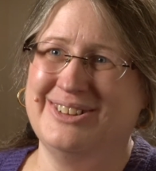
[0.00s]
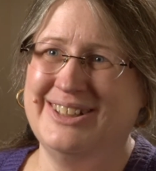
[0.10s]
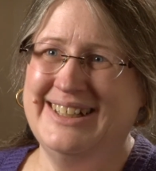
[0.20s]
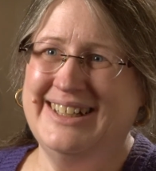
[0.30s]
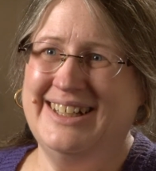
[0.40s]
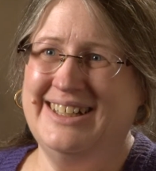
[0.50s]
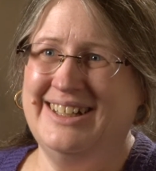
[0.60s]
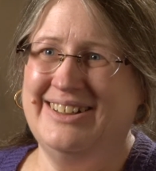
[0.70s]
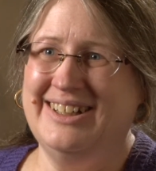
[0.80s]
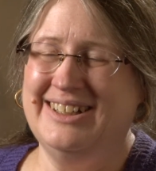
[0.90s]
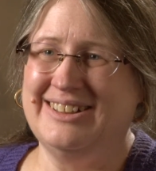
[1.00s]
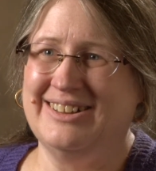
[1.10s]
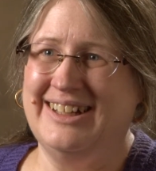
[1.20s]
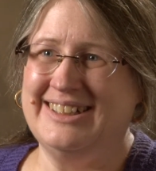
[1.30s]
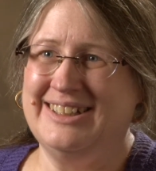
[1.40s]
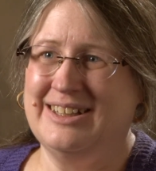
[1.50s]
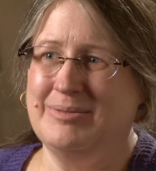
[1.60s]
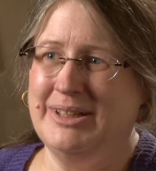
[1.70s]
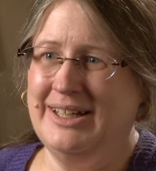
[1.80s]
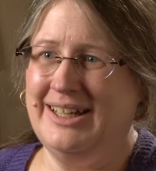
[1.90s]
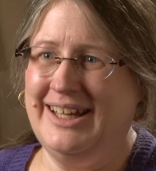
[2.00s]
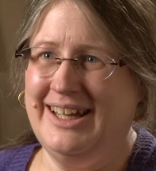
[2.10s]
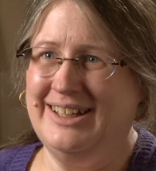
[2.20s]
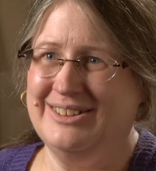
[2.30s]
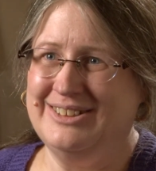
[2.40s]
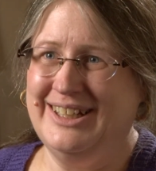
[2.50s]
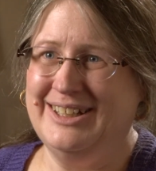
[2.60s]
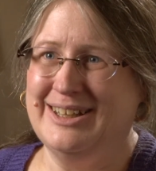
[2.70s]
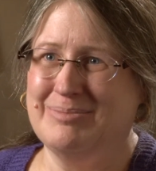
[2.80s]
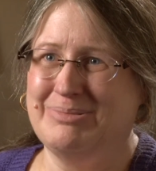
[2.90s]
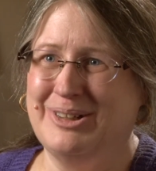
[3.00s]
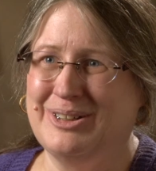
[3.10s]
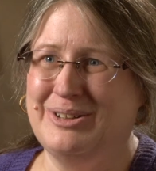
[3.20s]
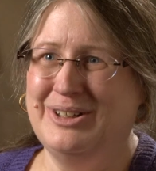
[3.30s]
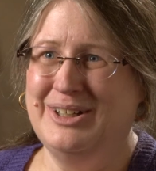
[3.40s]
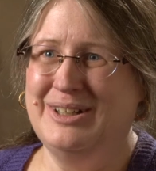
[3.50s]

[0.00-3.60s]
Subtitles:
And he collected them, and then he annotated the book